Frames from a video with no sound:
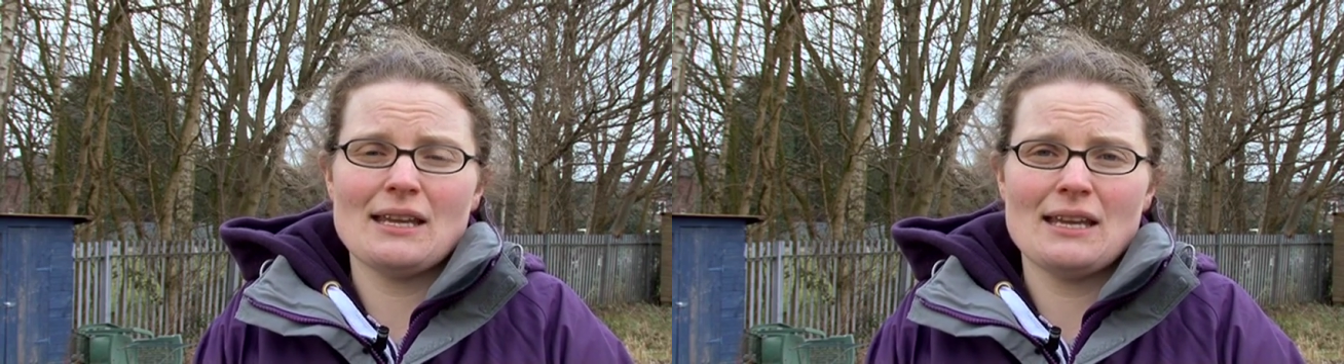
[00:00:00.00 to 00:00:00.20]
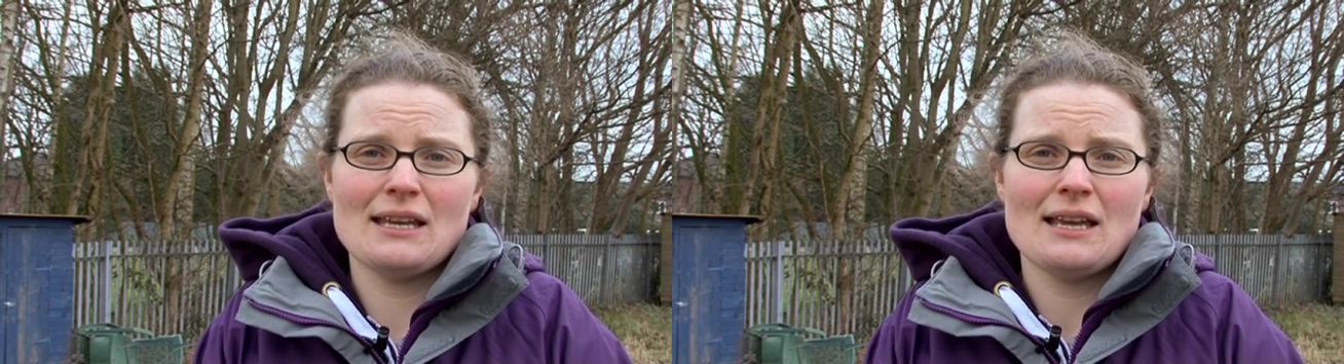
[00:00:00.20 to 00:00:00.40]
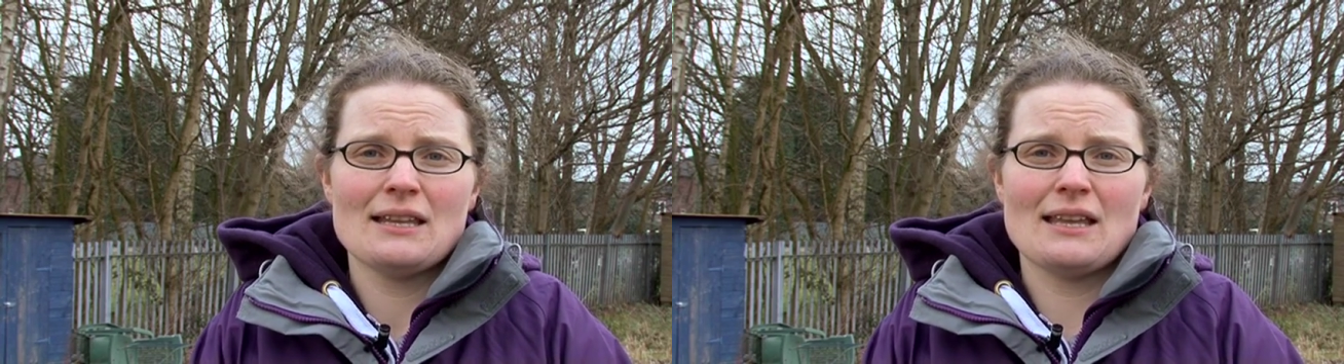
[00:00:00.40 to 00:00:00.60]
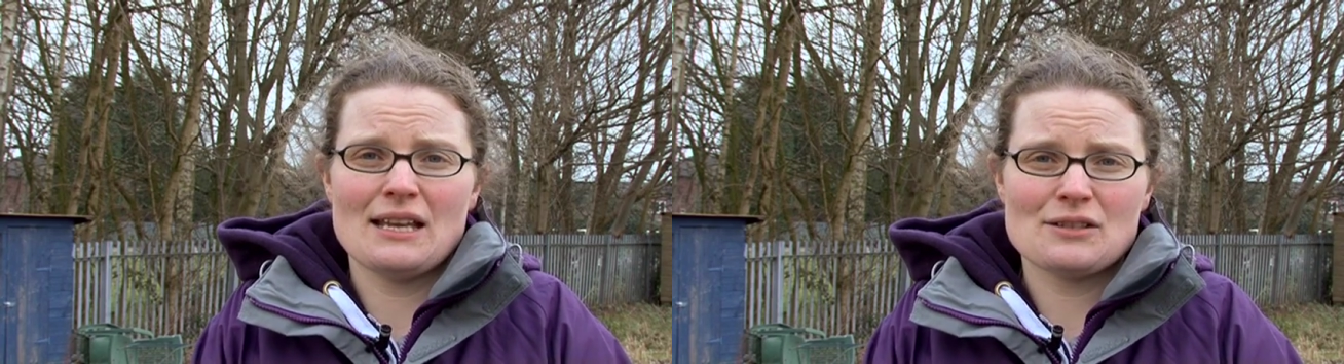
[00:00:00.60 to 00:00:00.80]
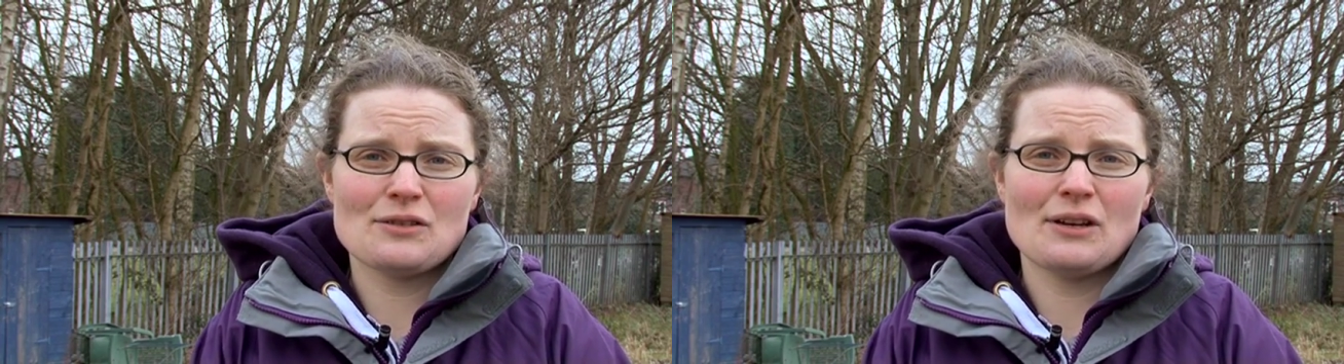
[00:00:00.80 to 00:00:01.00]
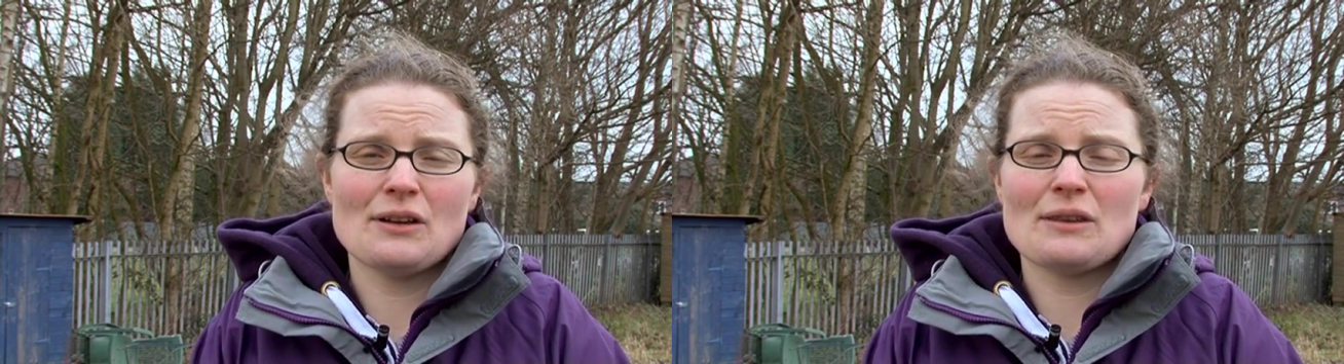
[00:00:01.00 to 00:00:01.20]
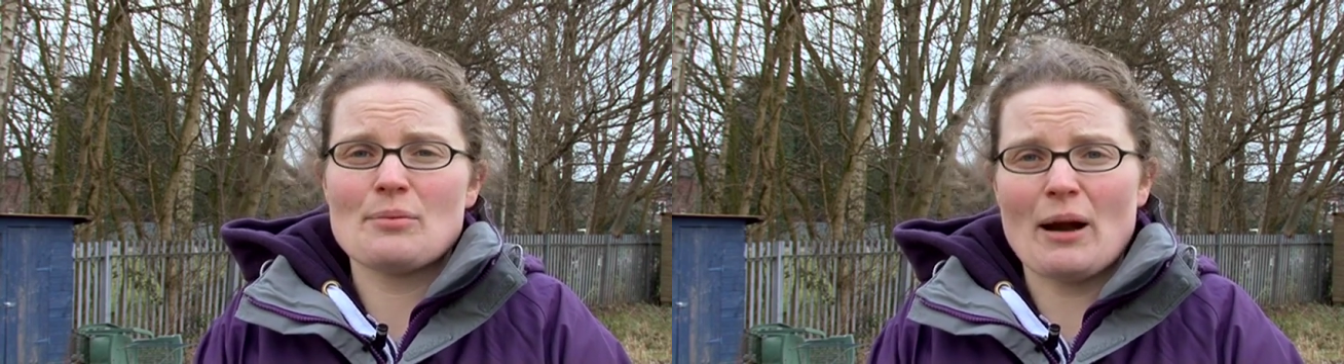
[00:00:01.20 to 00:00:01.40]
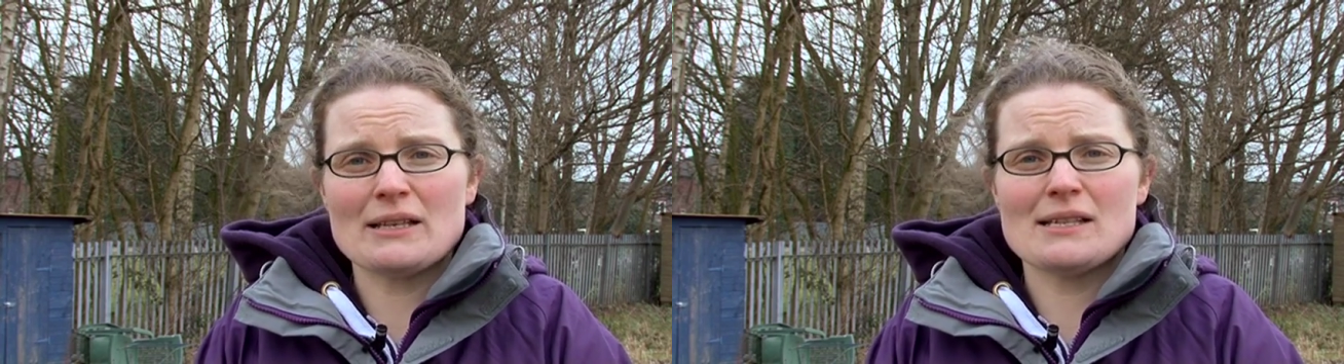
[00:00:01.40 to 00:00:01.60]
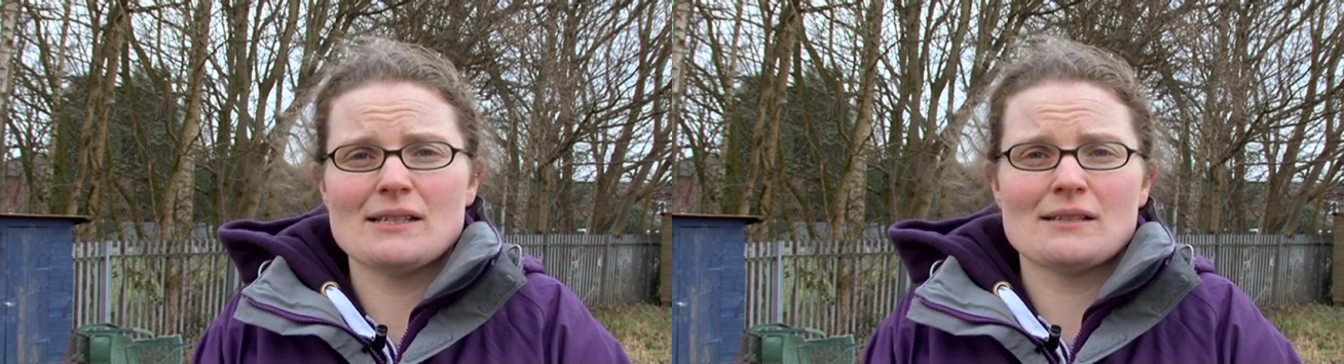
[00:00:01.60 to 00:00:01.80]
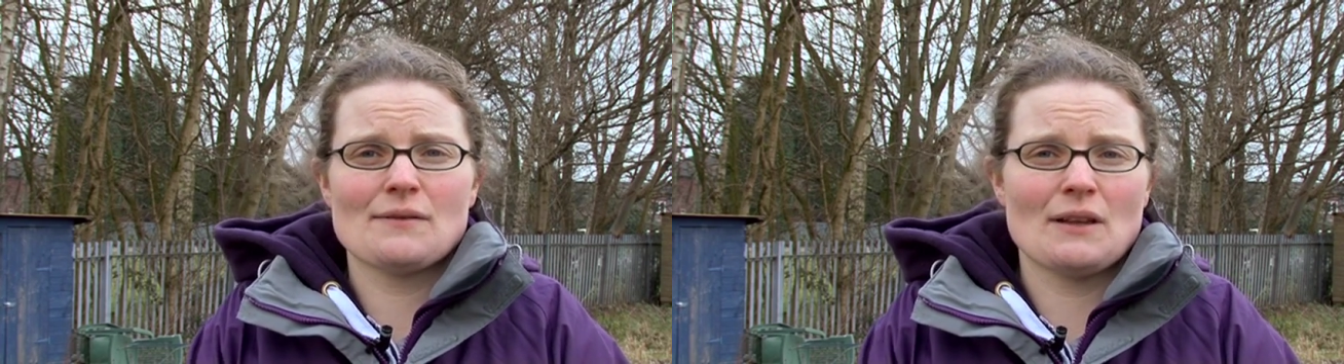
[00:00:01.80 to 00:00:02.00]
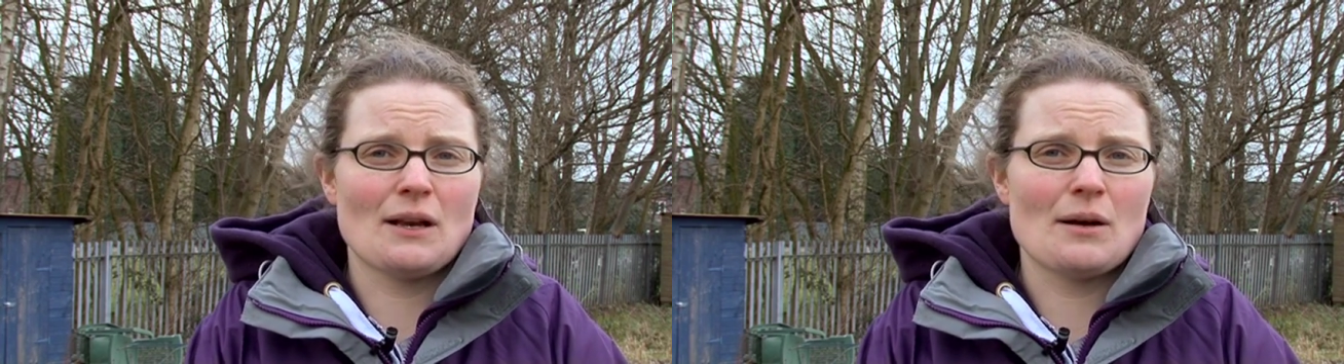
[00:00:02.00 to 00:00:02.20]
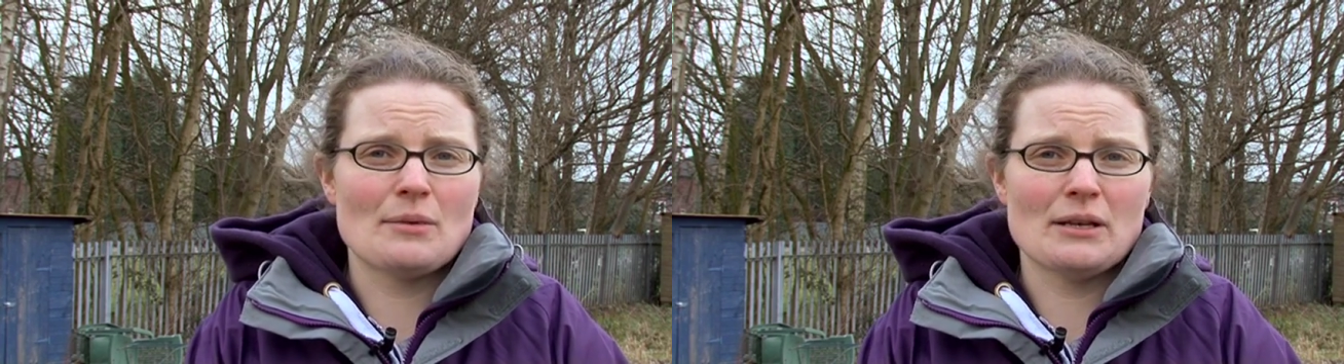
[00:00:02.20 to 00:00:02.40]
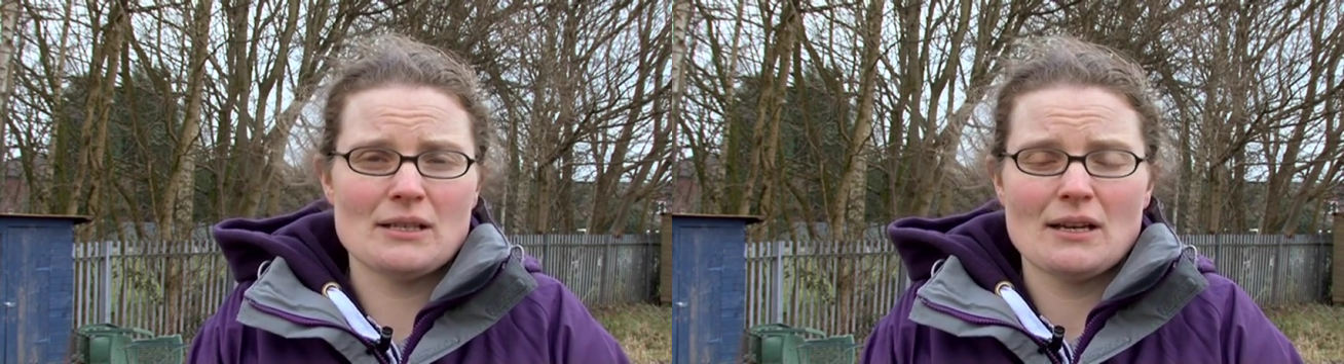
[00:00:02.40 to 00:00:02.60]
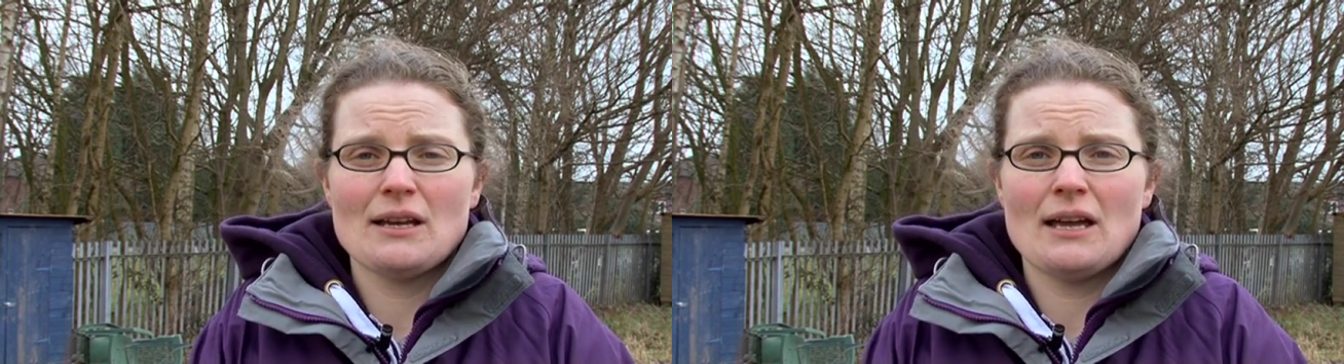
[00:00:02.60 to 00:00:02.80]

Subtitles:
the history and the practices of the allotment,